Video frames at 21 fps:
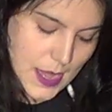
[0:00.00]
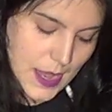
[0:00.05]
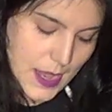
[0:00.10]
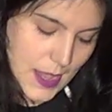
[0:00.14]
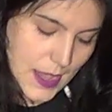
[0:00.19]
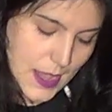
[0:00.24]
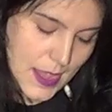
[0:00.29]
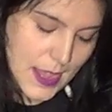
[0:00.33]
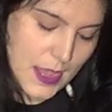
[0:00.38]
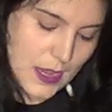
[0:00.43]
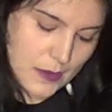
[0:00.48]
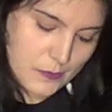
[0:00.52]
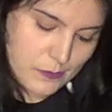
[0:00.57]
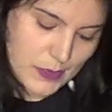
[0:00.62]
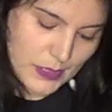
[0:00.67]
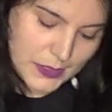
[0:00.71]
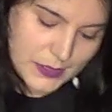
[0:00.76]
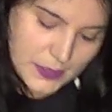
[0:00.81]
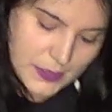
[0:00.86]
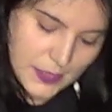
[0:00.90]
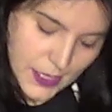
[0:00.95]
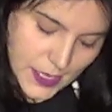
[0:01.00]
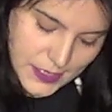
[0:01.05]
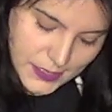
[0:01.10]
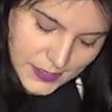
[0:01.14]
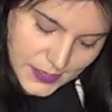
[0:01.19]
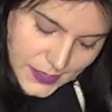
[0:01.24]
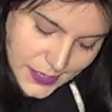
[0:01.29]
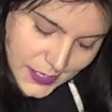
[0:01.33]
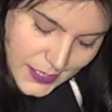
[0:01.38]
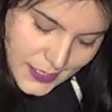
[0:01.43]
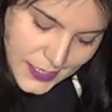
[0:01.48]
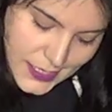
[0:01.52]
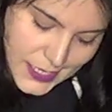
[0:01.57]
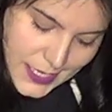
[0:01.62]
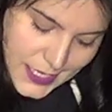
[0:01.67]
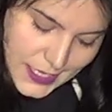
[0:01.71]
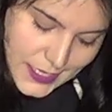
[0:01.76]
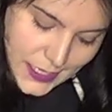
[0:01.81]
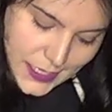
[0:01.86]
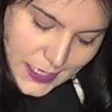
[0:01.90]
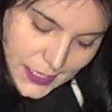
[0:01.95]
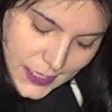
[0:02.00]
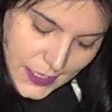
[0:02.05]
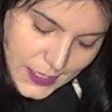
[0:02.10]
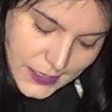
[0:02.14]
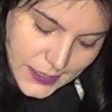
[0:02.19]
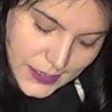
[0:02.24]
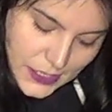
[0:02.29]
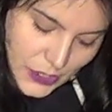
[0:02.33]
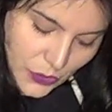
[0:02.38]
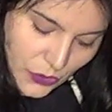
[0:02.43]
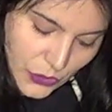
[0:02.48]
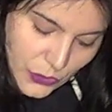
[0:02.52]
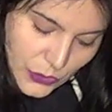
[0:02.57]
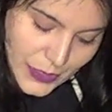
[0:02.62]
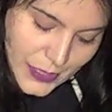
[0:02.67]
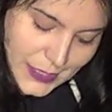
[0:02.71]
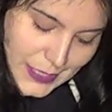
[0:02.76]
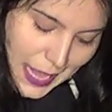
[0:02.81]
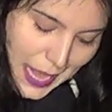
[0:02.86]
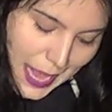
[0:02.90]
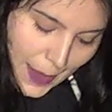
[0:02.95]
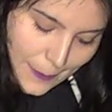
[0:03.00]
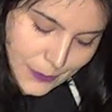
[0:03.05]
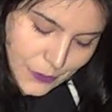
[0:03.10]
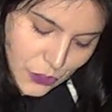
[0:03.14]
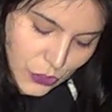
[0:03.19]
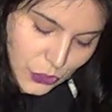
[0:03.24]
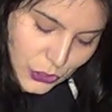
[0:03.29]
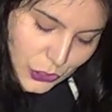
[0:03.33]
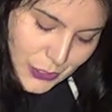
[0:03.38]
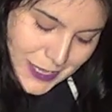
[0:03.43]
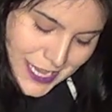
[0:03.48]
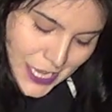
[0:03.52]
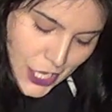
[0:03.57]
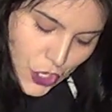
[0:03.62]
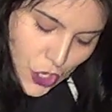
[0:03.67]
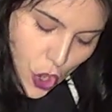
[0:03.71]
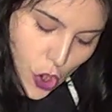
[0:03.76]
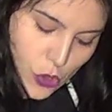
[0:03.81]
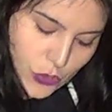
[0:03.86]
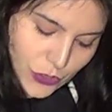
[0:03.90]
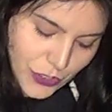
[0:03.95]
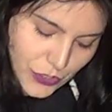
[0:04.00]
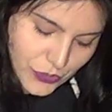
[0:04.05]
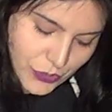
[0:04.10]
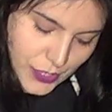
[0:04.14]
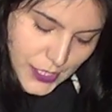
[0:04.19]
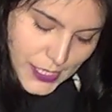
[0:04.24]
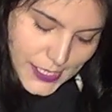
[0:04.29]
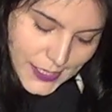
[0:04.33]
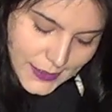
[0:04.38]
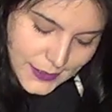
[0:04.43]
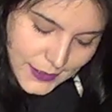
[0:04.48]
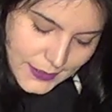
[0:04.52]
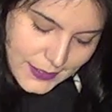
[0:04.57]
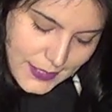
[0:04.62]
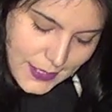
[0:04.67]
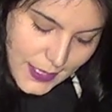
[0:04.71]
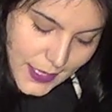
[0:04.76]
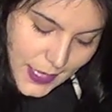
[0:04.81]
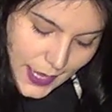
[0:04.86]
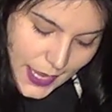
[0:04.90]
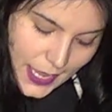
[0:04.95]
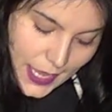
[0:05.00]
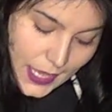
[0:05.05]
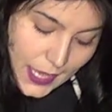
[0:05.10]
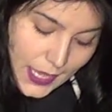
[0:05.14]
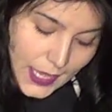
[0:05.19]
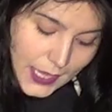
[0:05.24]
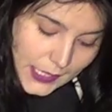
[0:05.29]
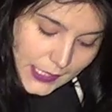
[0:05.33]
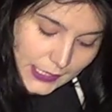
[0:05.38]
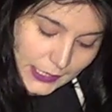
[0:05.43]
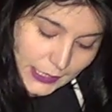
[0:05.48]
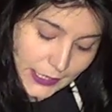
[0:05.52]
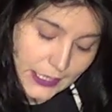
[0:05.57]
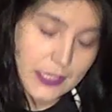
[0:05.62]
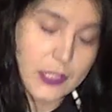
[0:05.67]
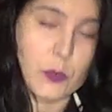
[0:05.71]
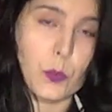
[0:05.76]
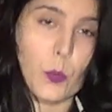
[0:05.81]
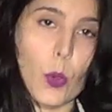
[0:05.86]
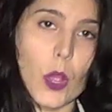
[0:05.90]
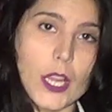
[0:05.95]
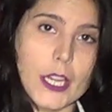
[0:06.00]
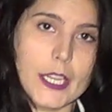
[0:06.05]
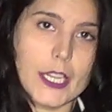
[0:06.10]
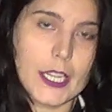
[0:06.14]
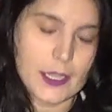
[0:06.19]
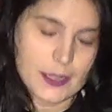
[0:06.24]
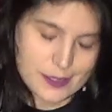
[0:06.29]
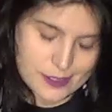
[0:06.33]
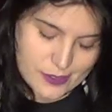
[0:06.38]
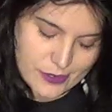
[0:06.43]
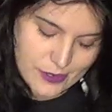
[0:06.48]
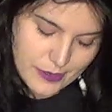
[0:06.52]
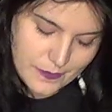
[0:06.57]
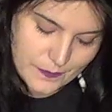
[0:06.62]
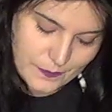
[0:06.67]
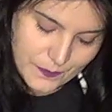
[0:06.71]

and mix this till there is absolutely no streaks and it is one color.